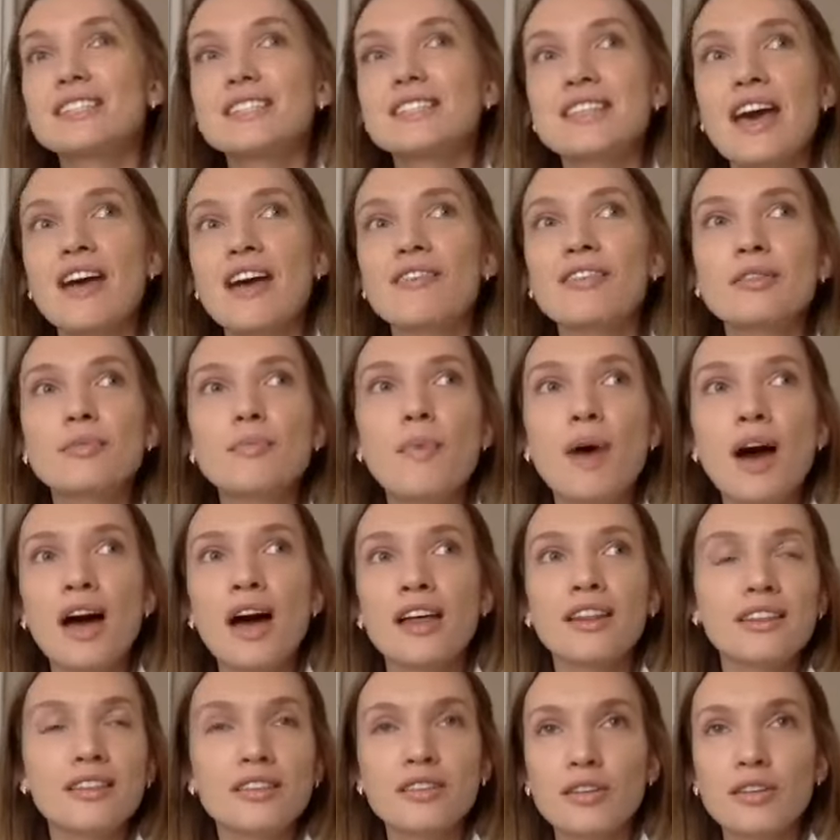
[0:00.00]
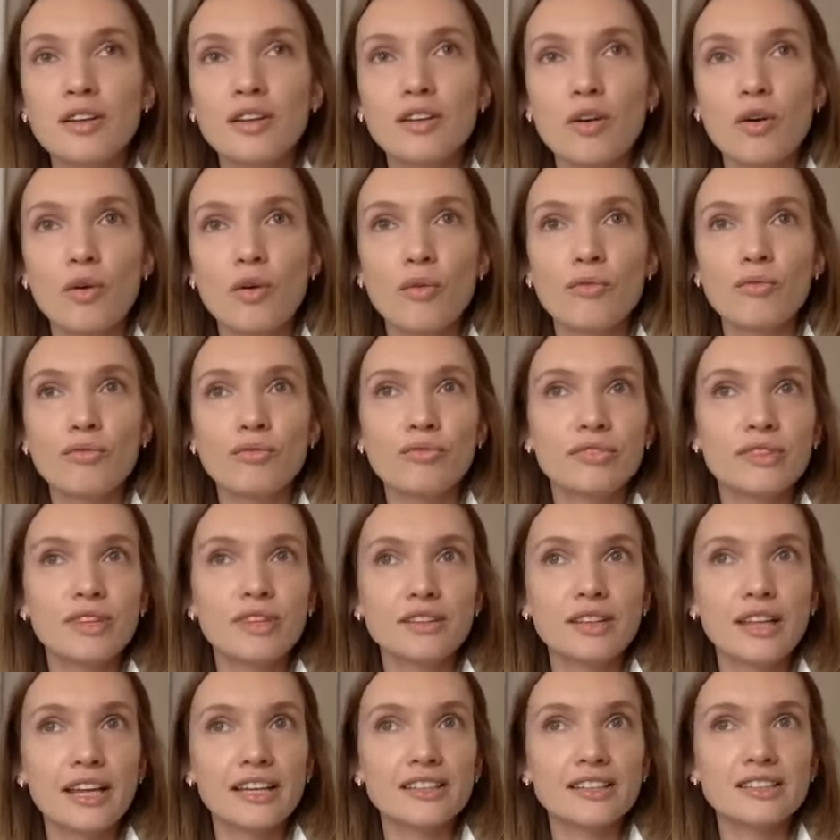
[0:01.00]
7 months of
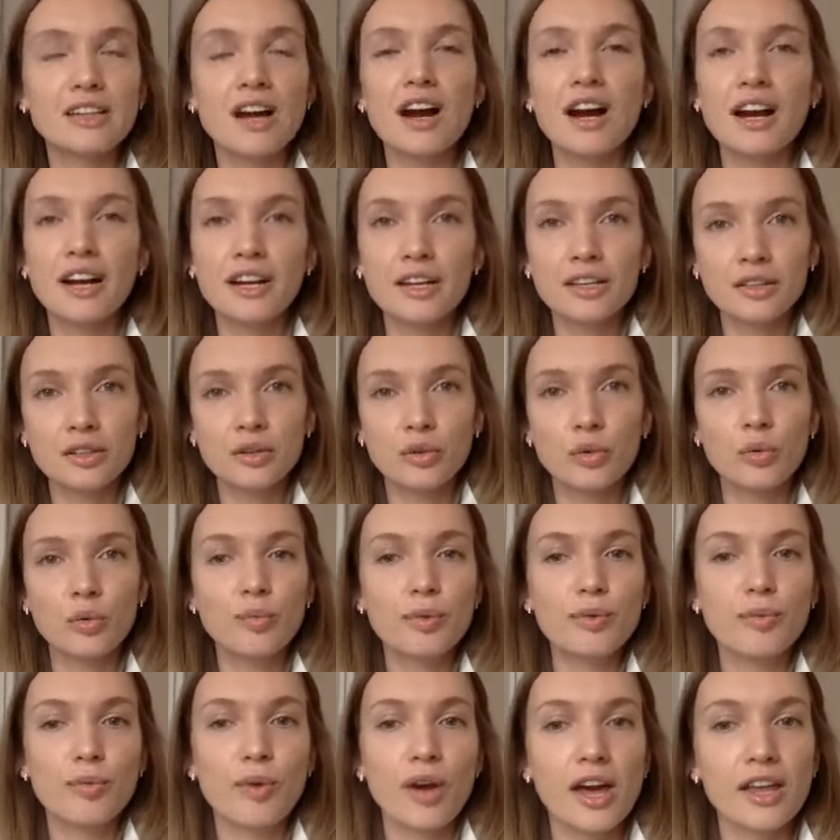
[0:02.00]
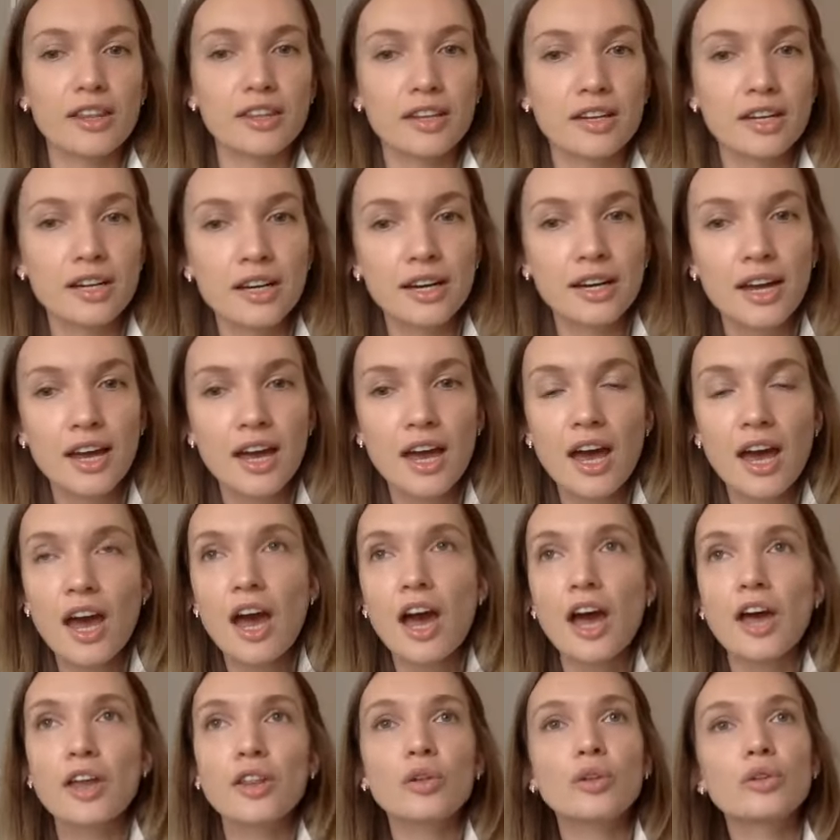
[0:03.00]
like dark and gloomy weather.
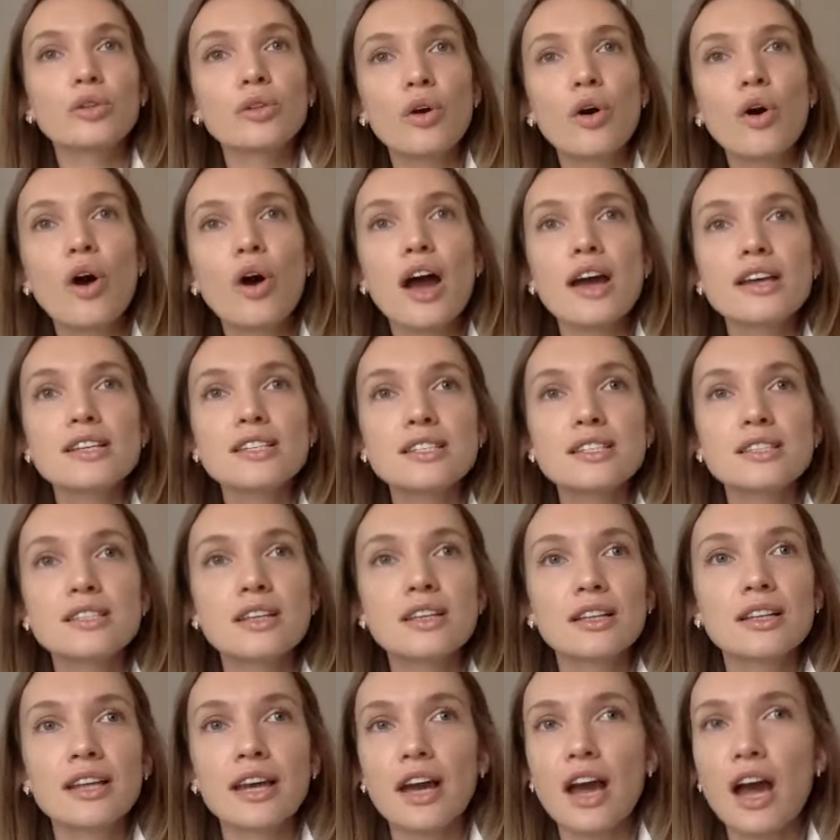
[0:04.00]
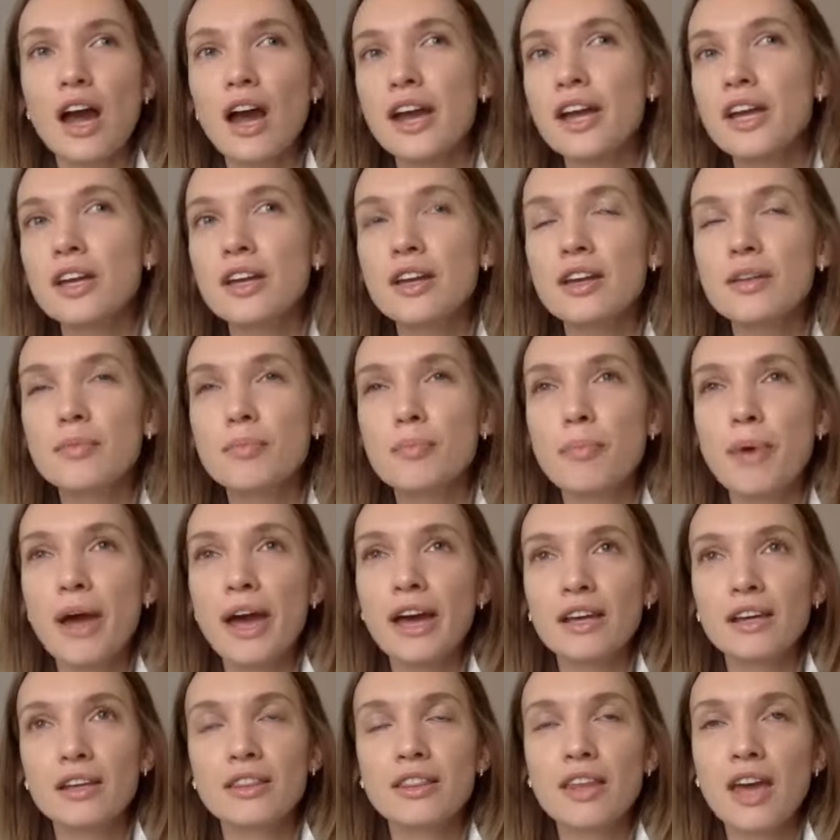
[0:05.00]
And although I
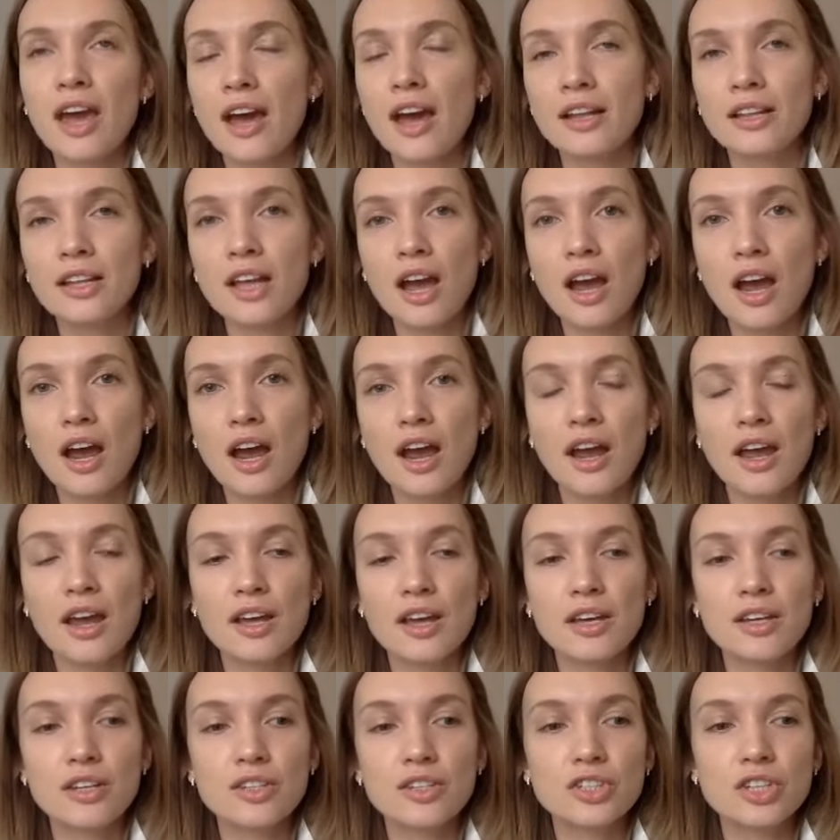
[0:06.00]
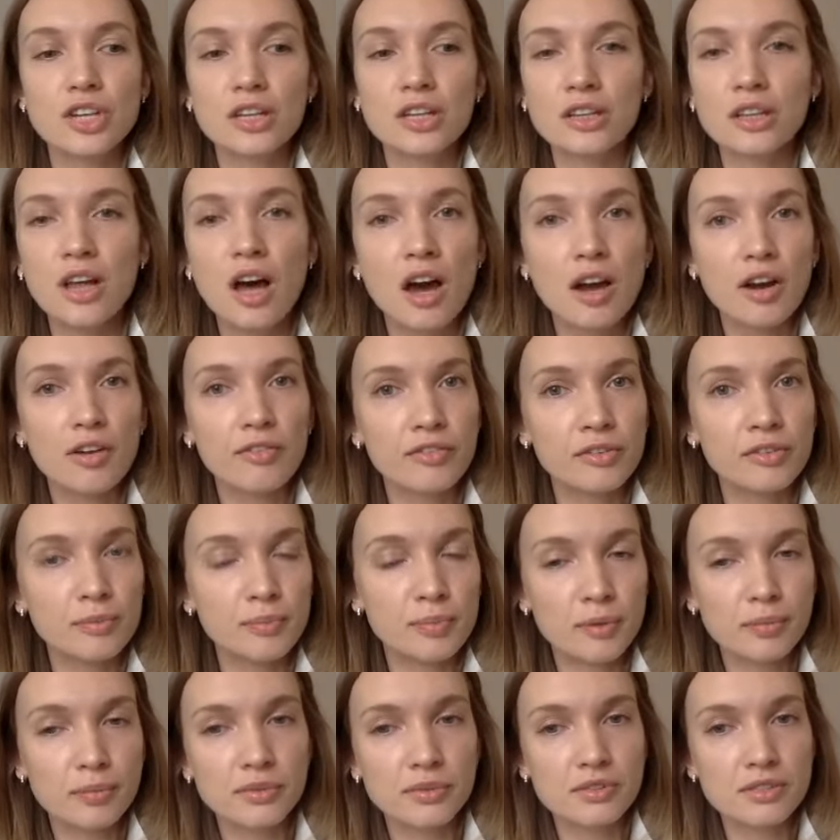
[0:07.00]
back then I shot a lot of in
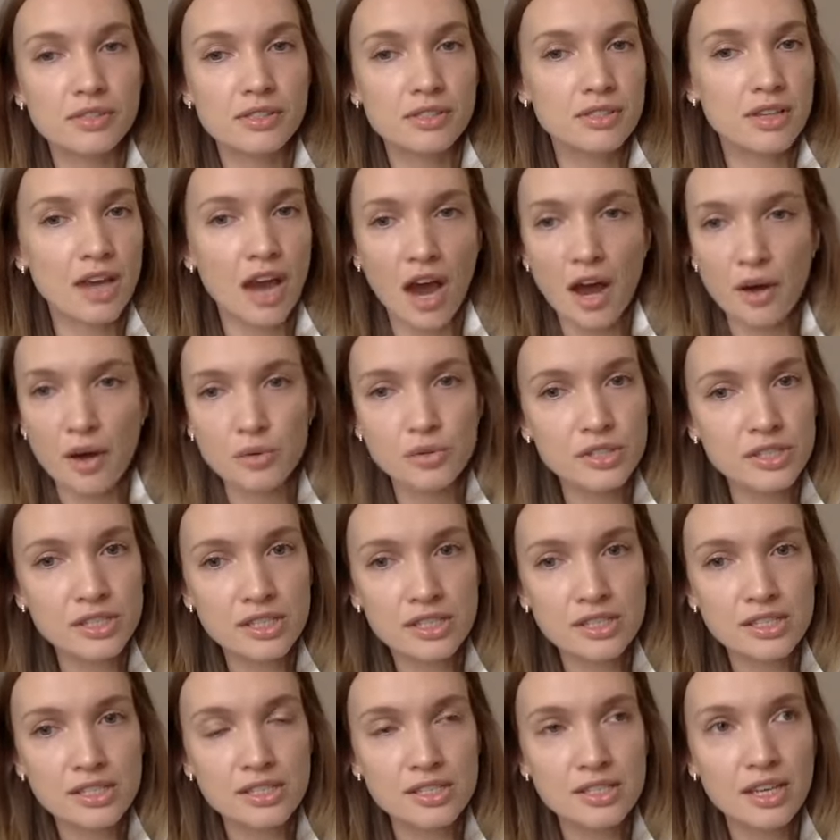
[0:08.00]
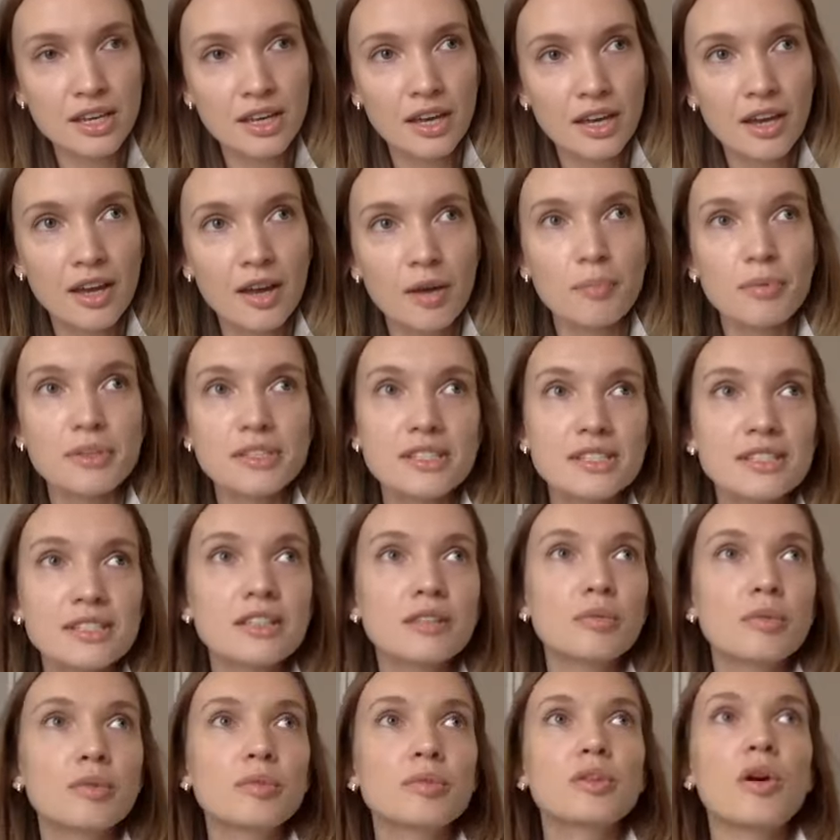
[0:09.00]
people's houses, but
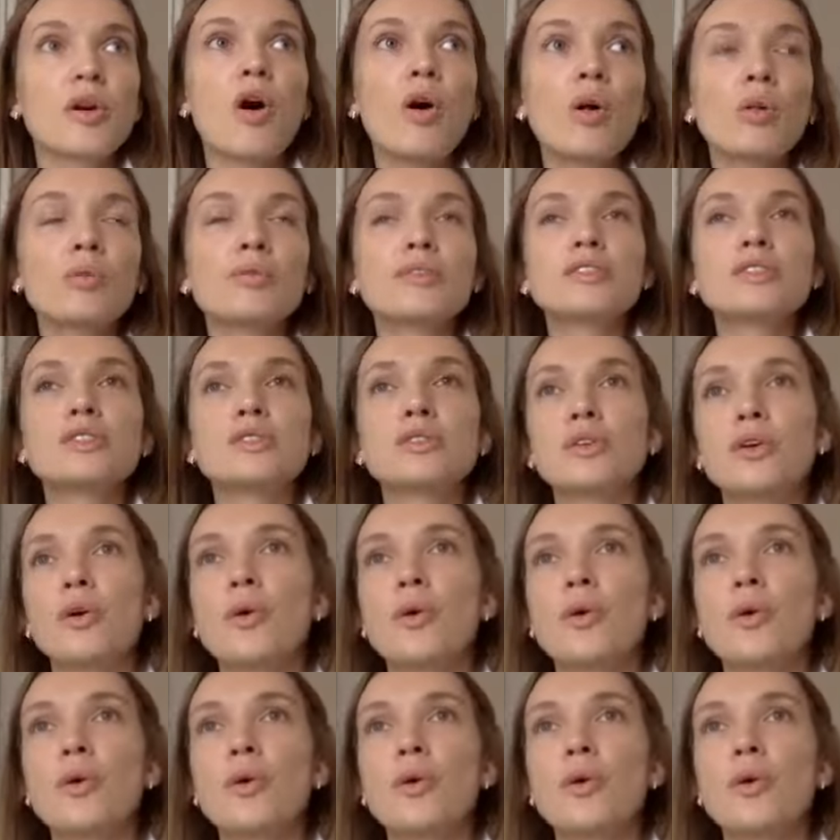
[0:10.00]
still we would always,